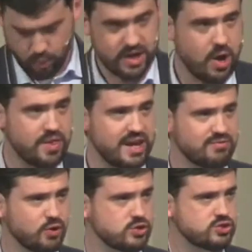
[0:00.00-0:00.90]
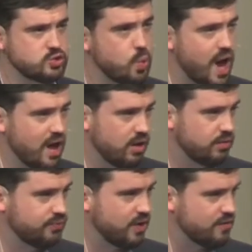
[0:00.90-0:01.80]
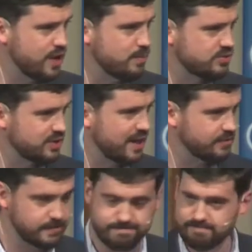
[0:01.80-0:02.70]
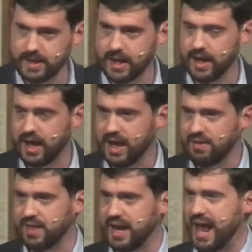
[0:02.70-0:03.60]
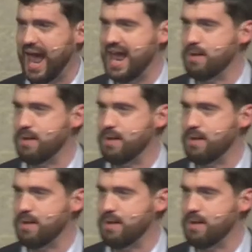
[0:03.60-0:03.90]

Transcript: We know that in verse 12 of Hebrews 11, that